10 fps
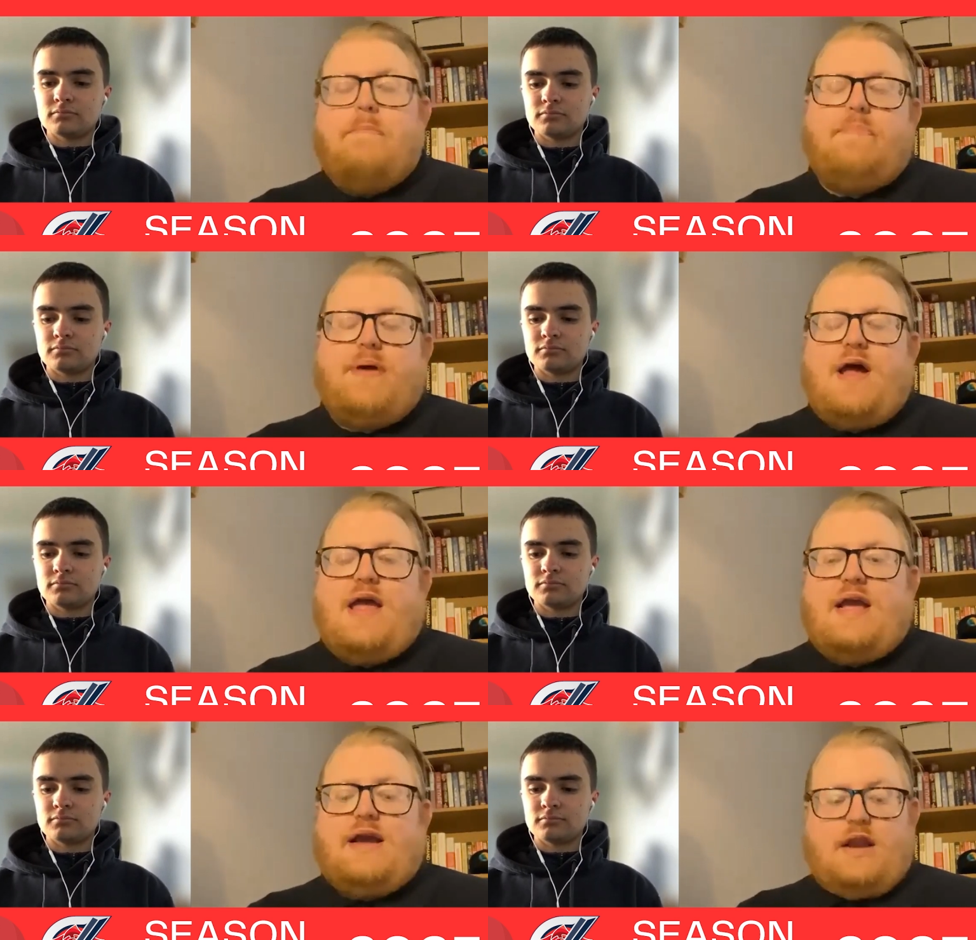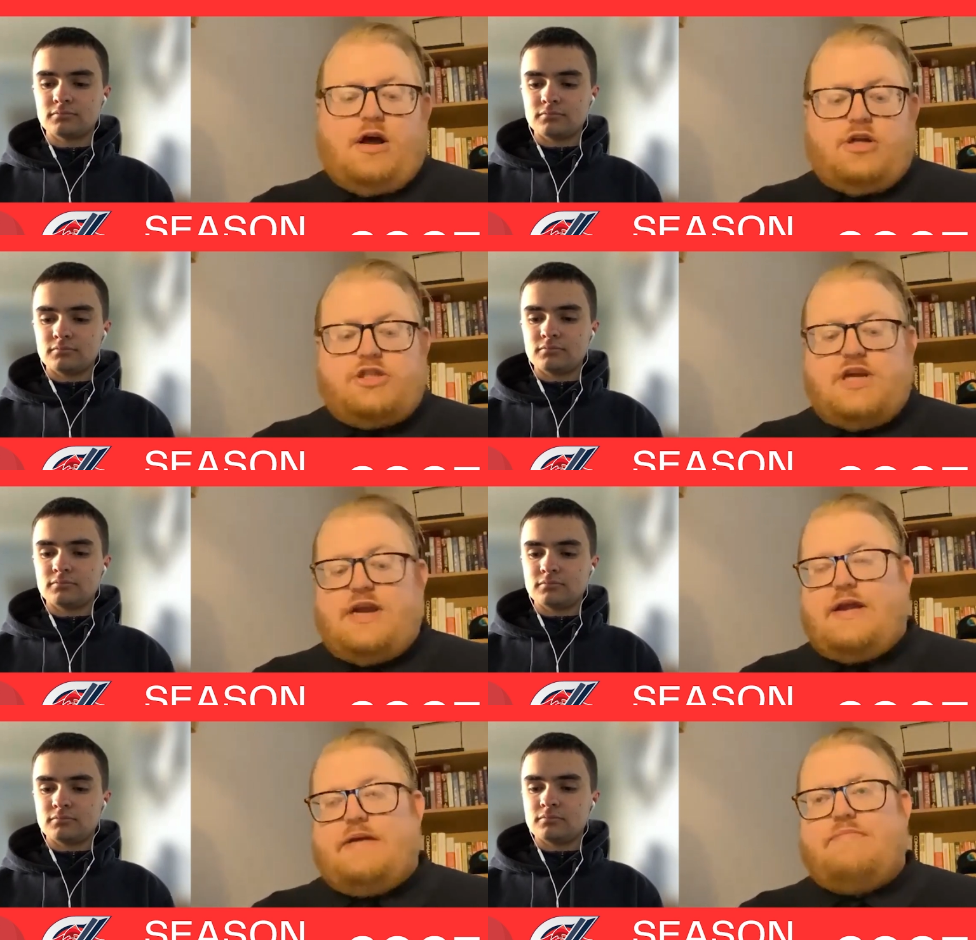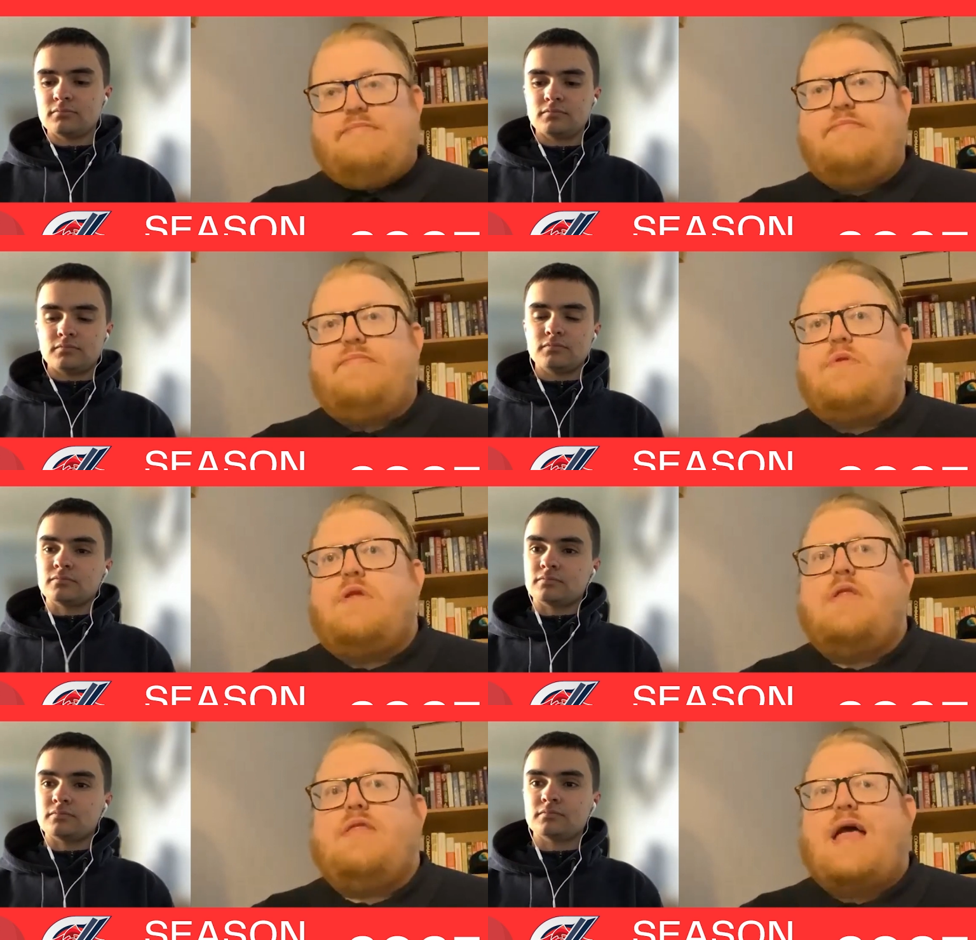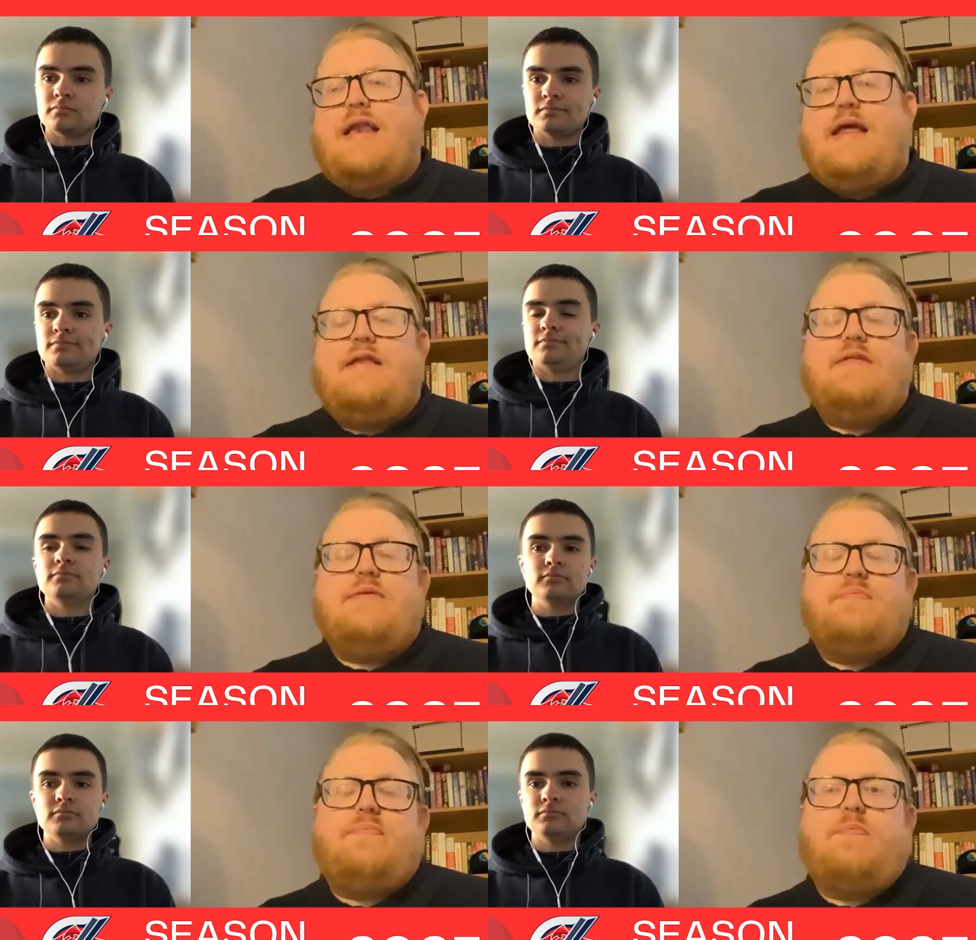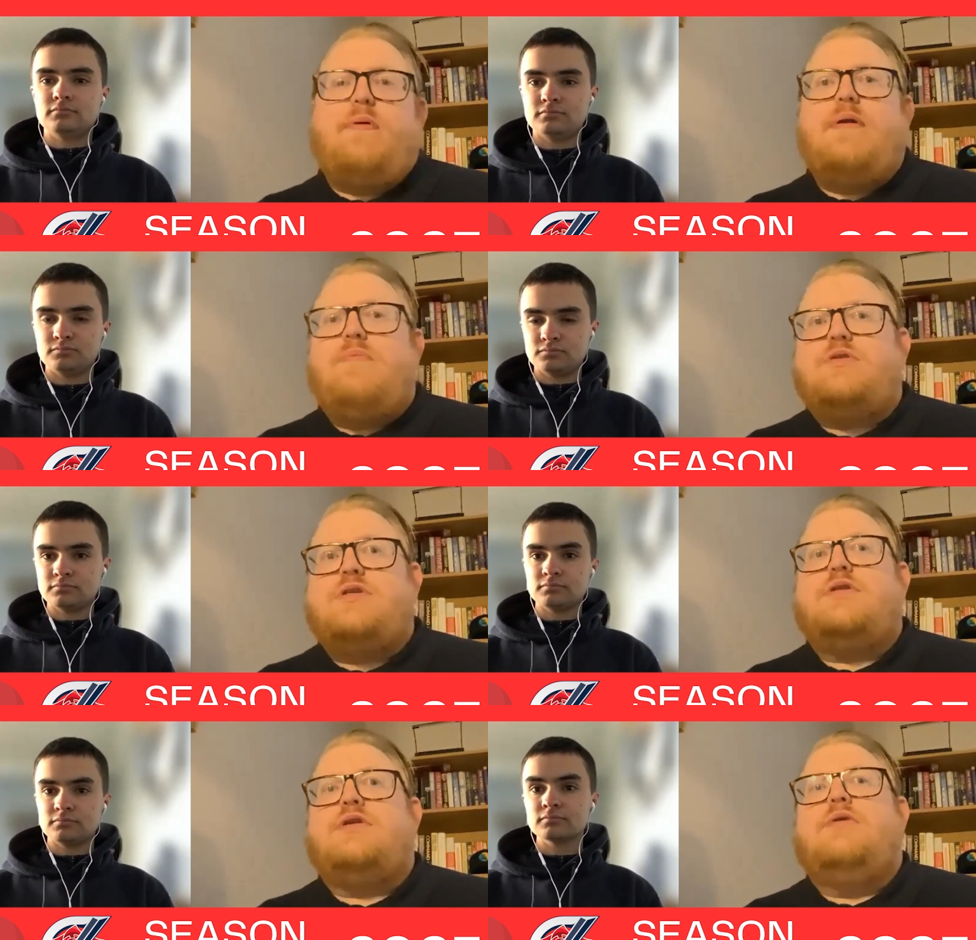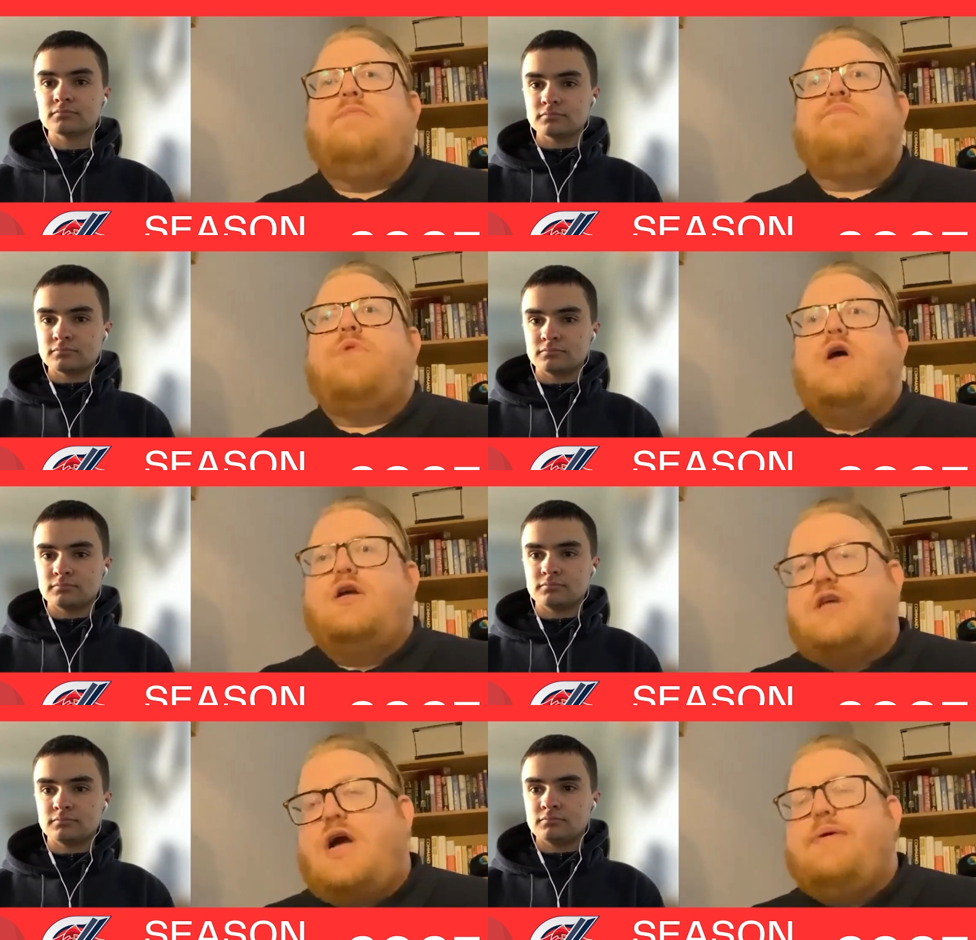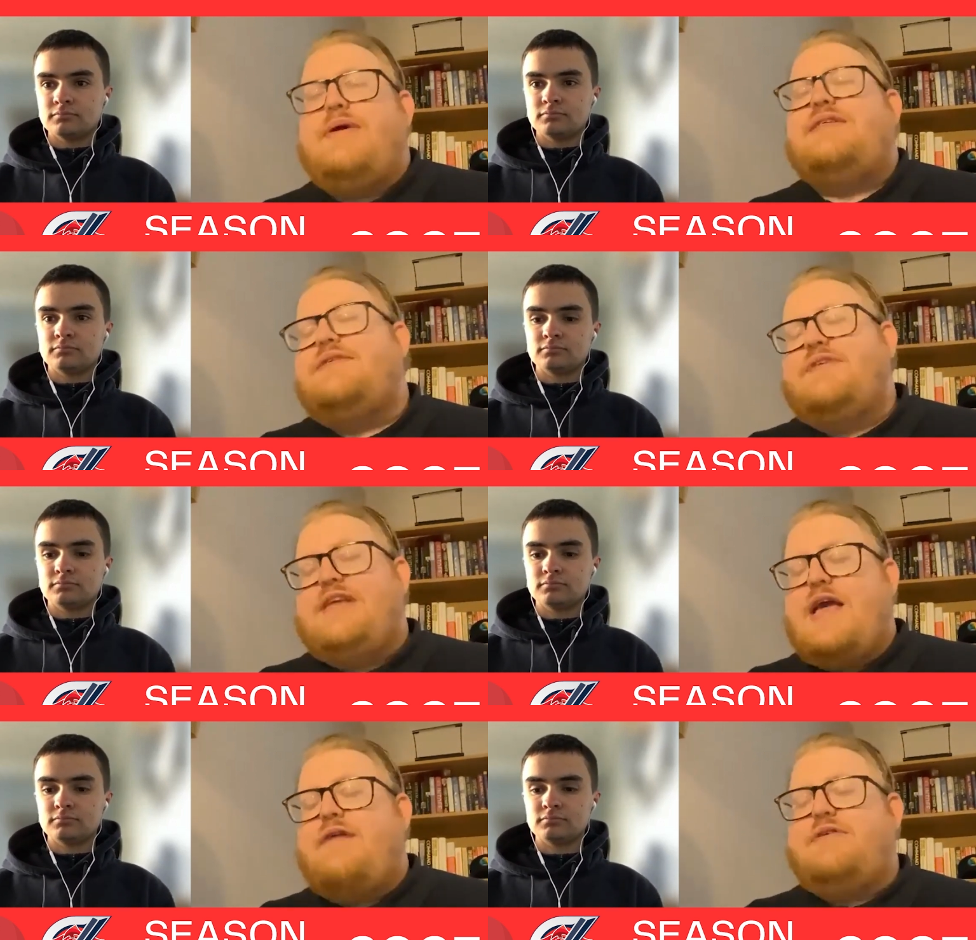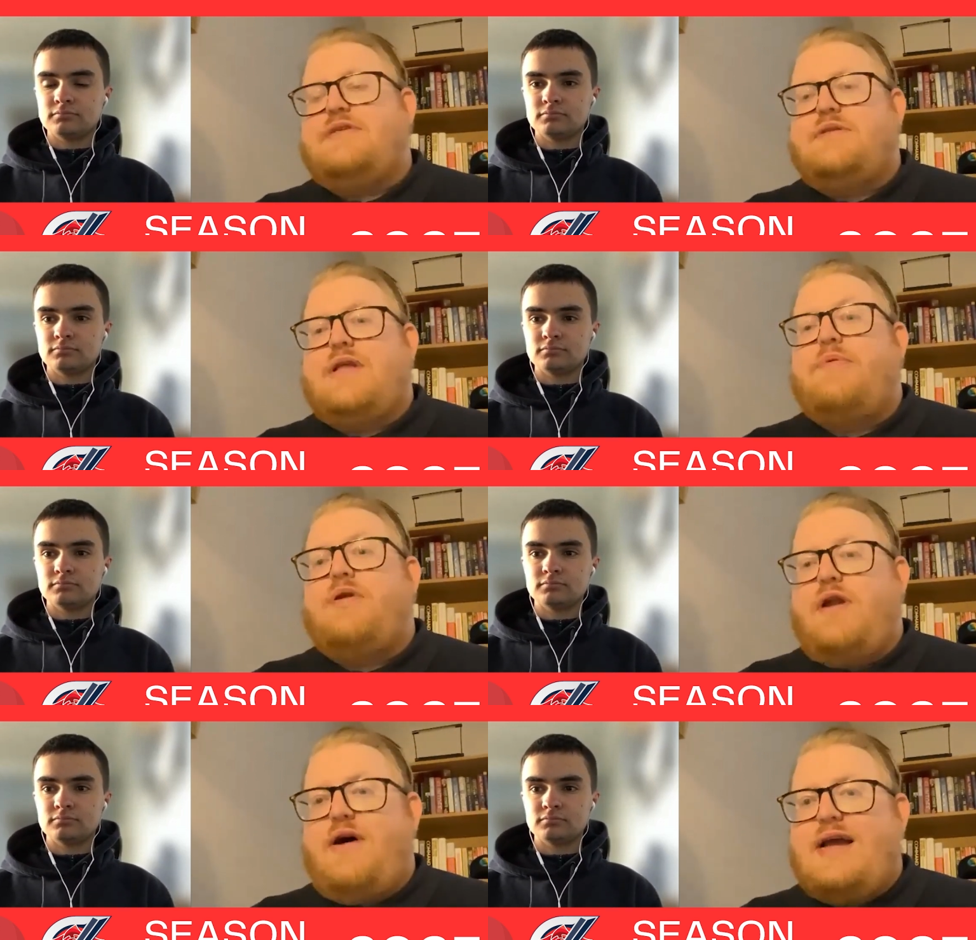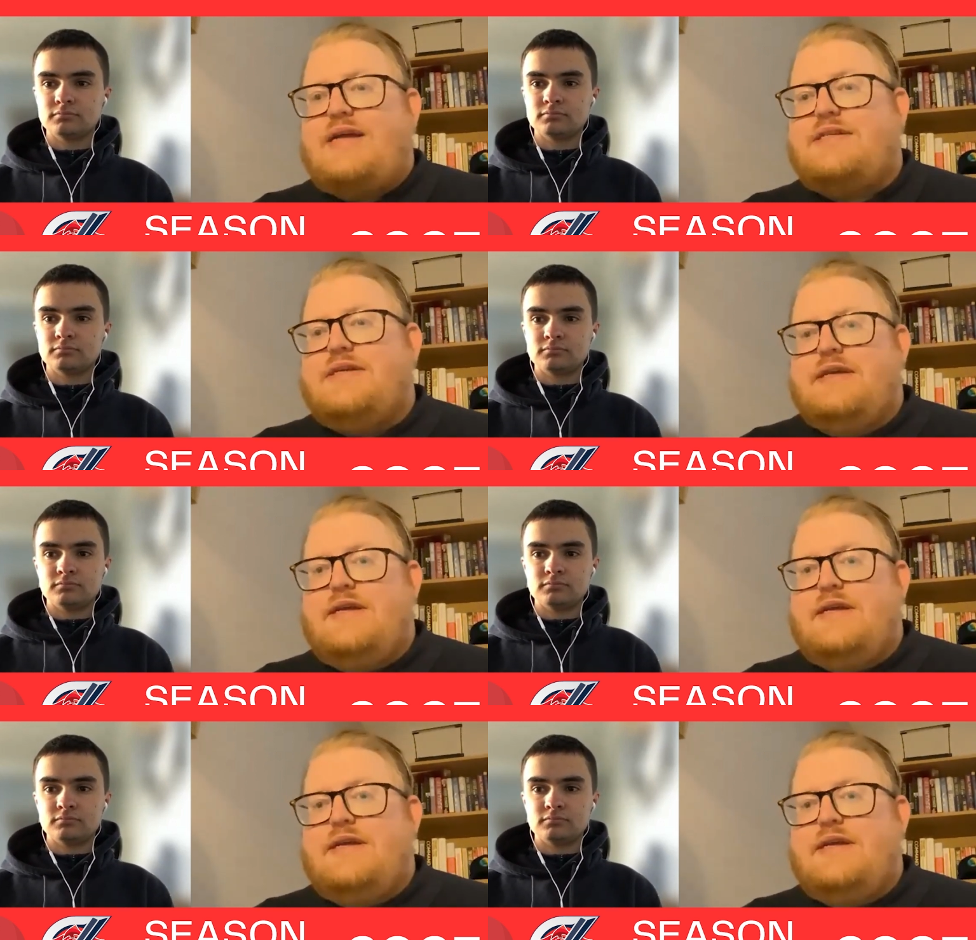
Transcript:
Speaker 1: But I think last year they needed probably wasn't as cohesive a year as they would have liked.